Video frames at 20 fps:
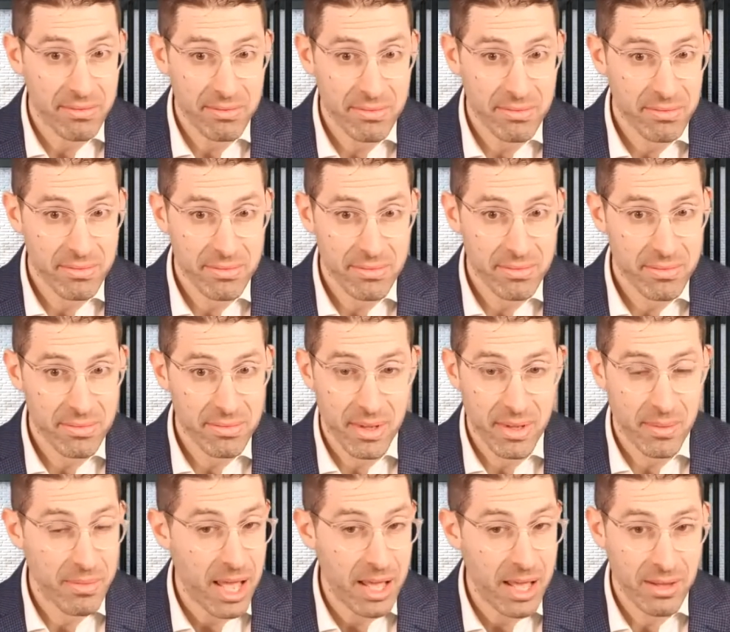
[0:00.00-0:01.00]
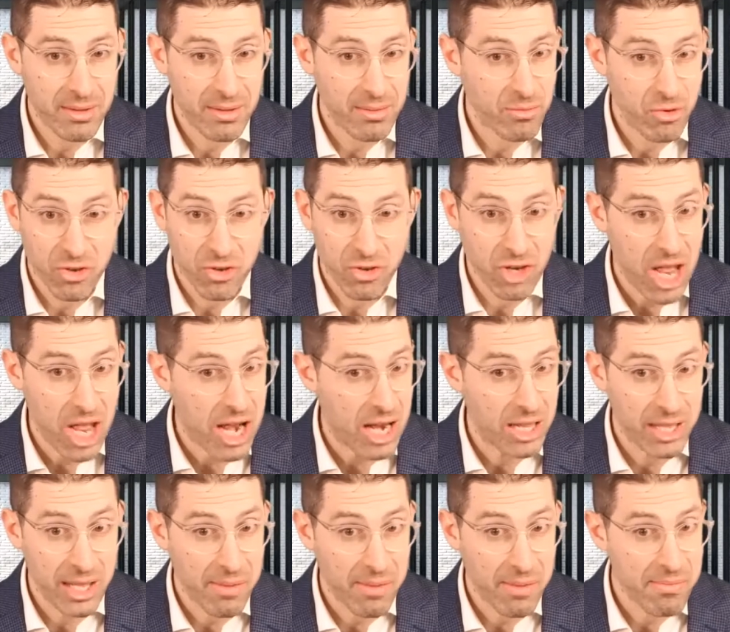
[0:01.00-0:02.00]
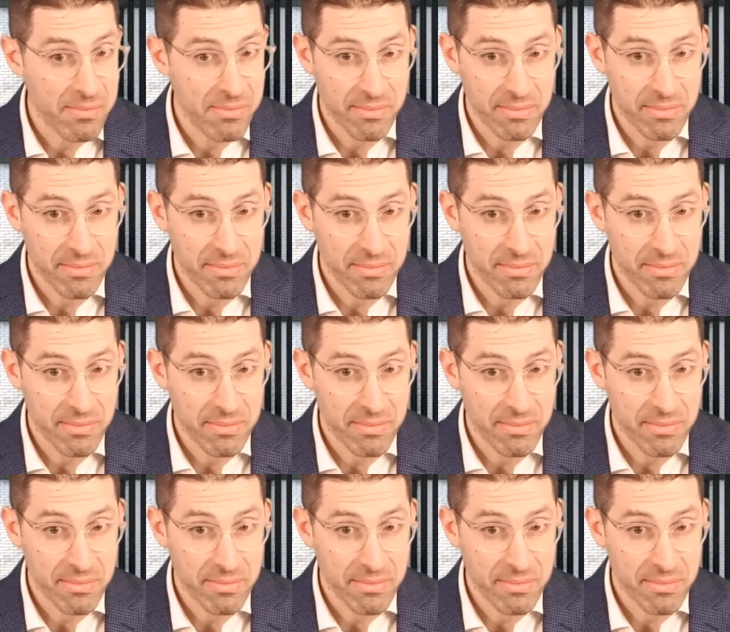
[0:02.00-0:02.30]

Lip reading: I'm not just channeling him.